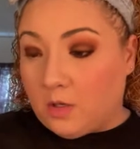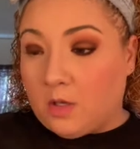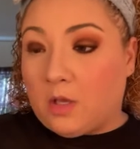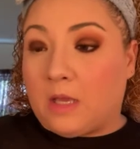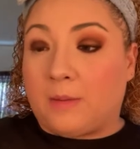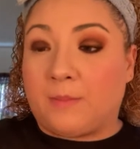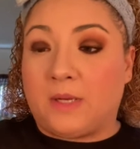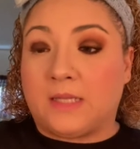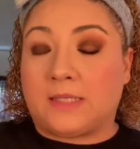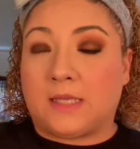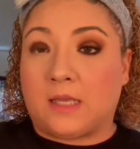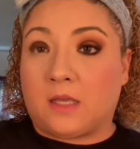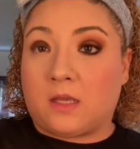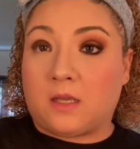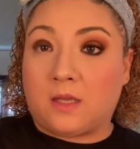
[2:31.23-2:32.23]
I'm gonna
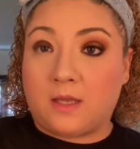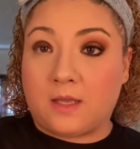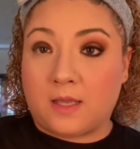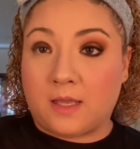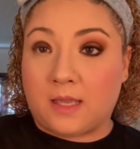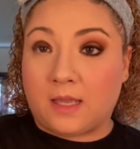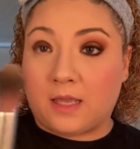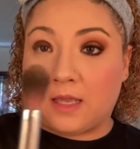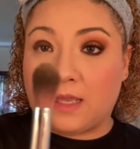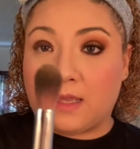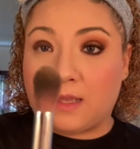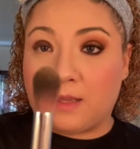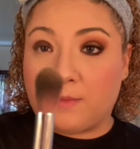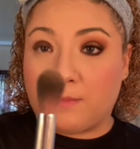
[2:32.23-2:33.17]
take a